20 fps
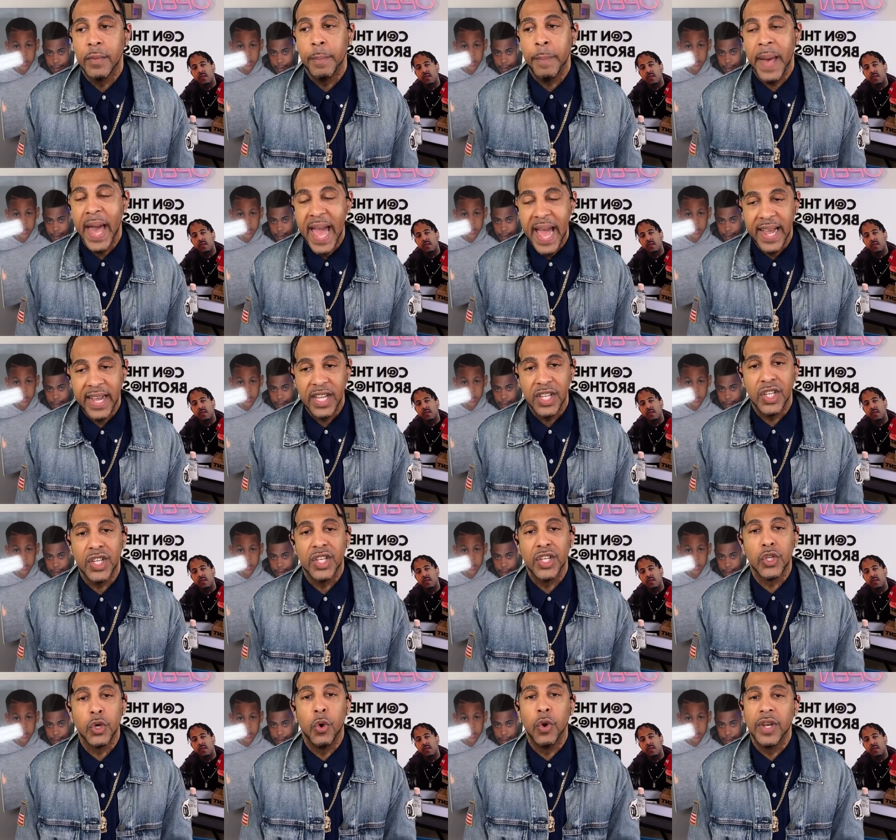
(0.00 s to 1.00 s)

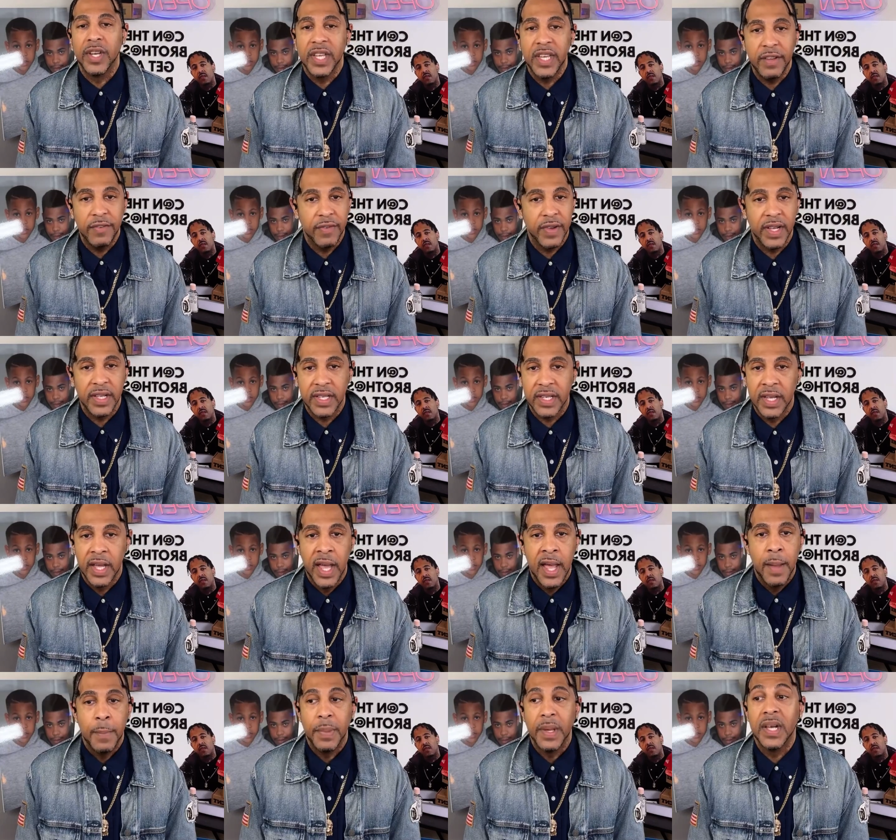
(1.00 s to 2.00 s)
packages on defense
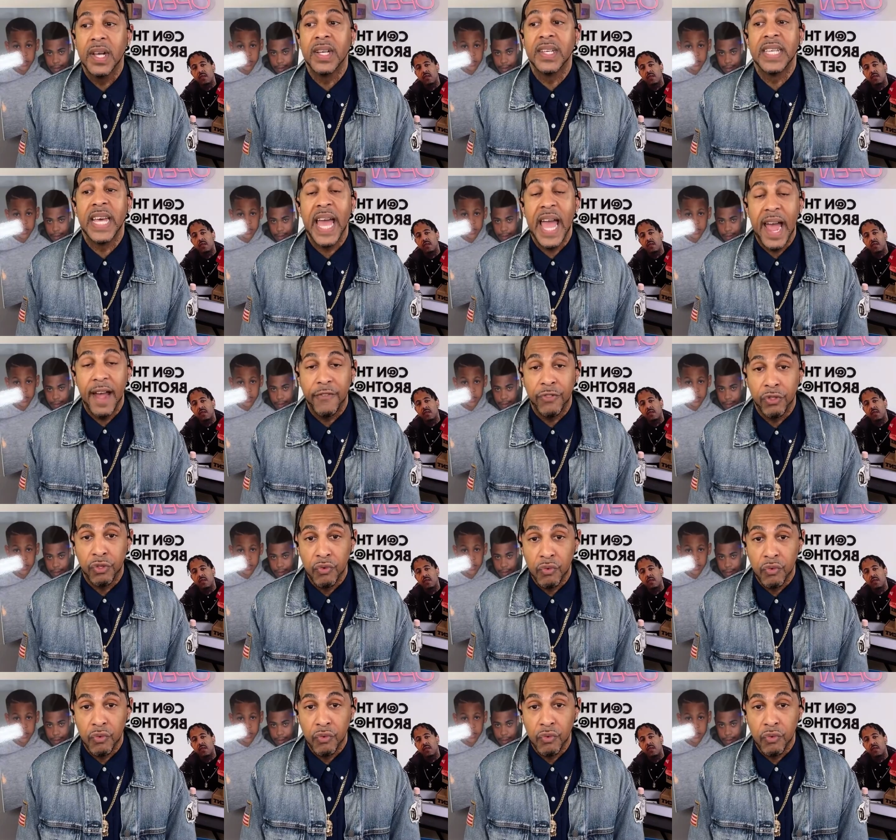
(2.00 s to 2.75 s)
because they have